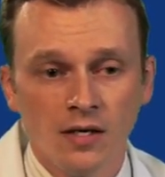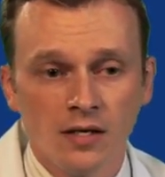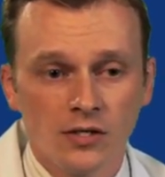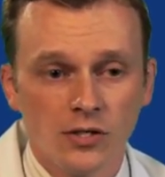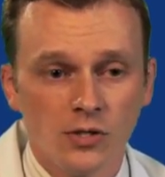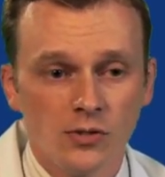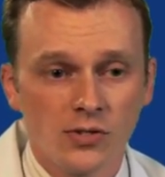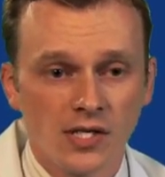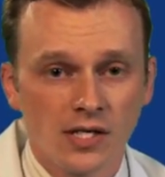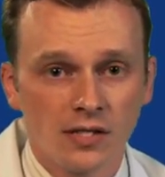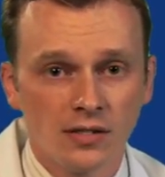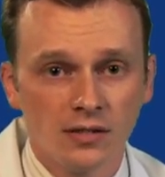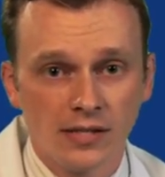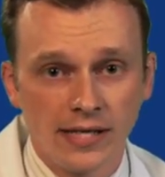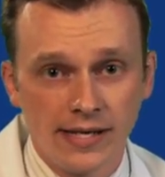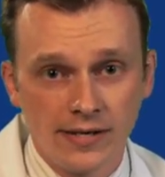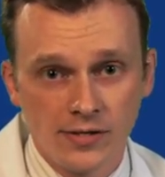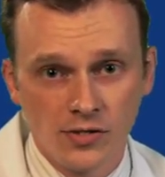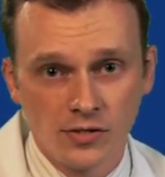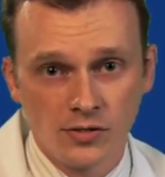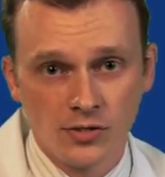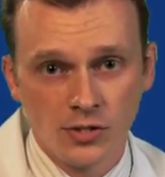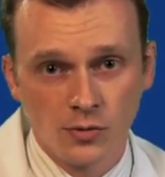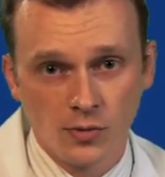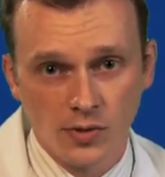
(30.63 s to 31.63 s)
Using a
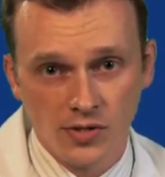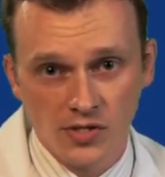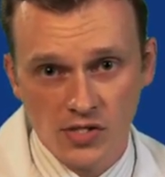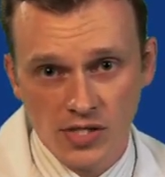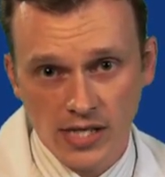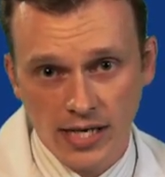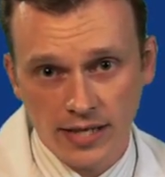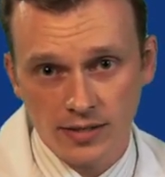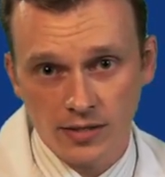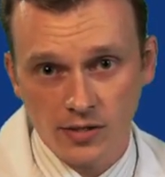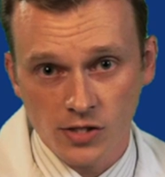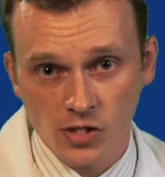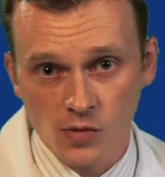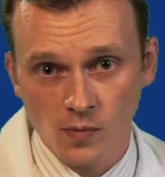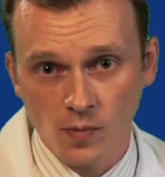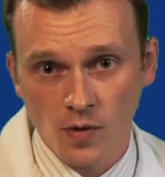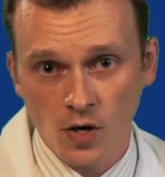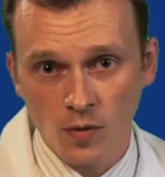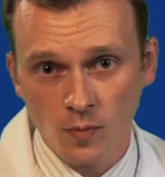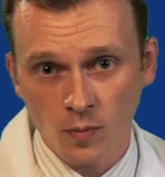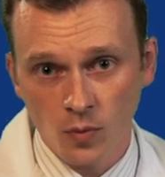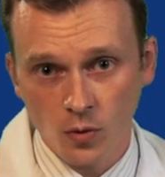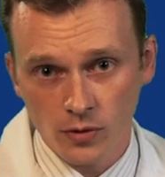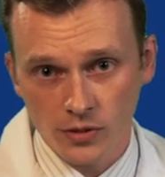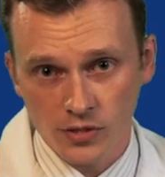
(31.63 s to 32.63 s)
laser to resect a
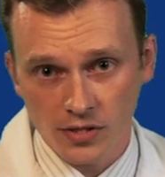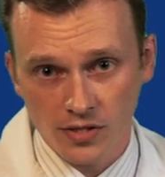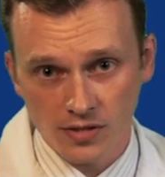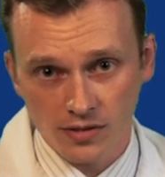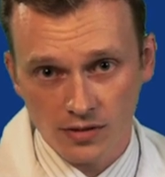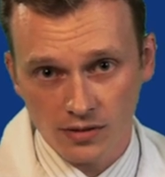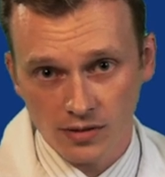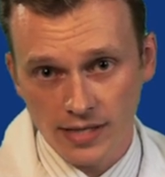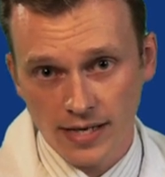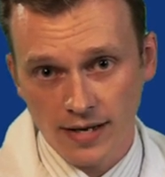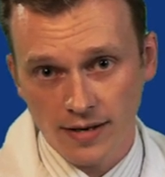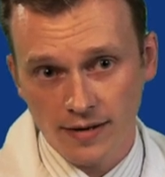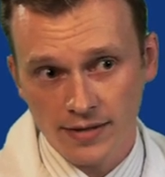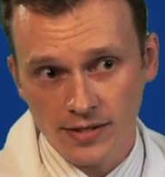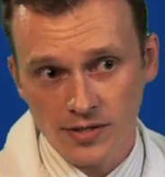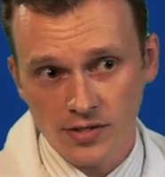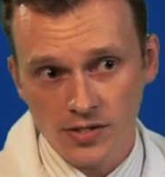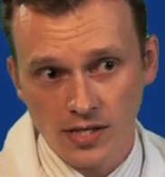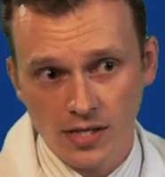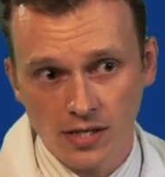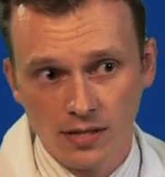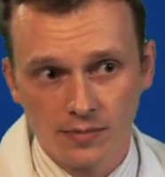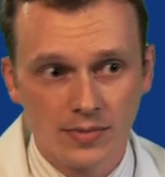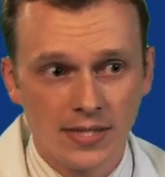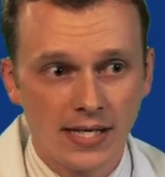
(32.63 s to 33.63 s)
small portion of the larynx
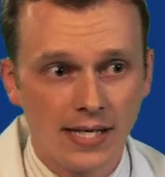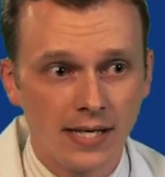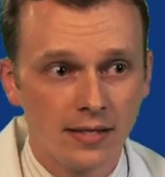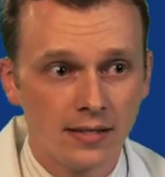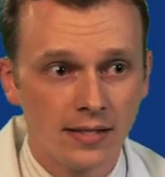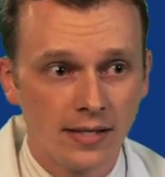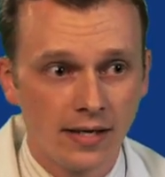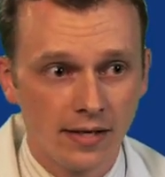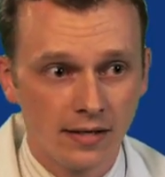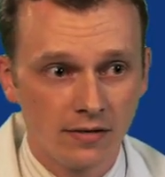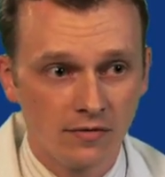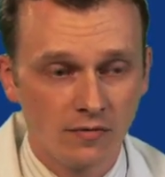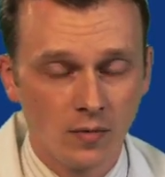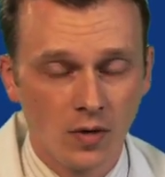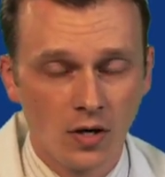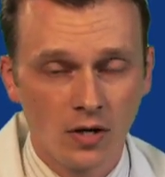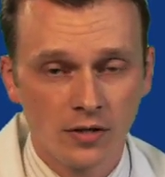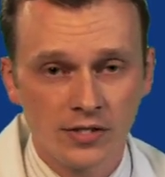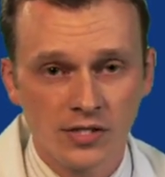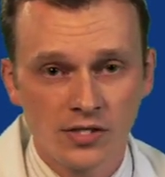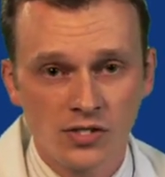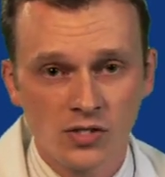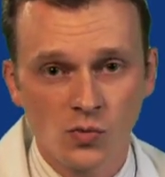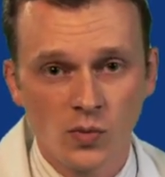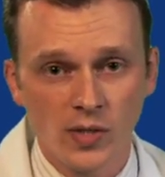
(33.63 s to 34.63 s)
and obtain negative
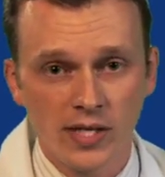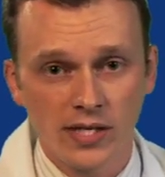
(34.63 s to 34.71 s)
margins,